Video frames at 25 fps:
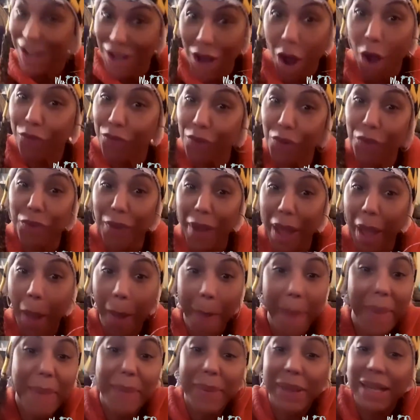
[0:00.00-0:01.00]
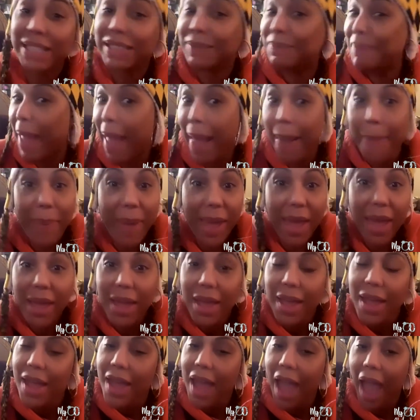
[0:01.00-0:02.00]
No, for real, because
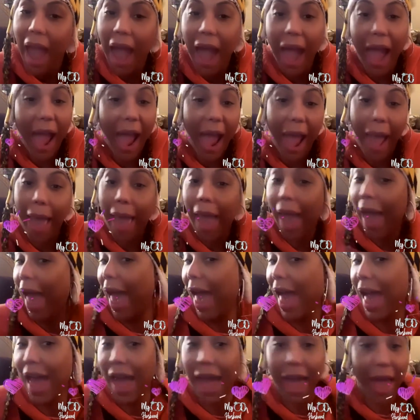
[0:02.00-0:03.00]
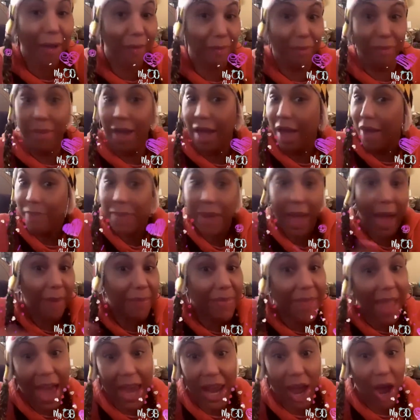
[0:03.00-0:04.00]
maybe
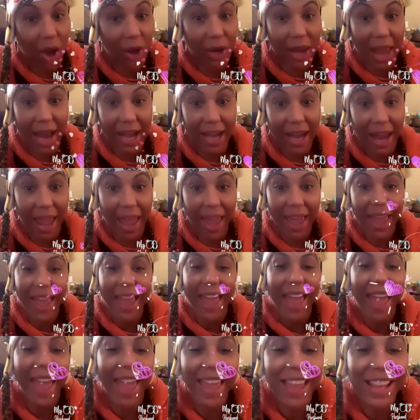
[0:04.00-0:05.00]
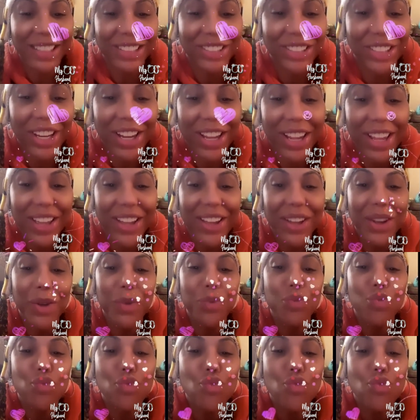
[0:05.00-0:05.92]
I'm not home like that. Hey, Jill.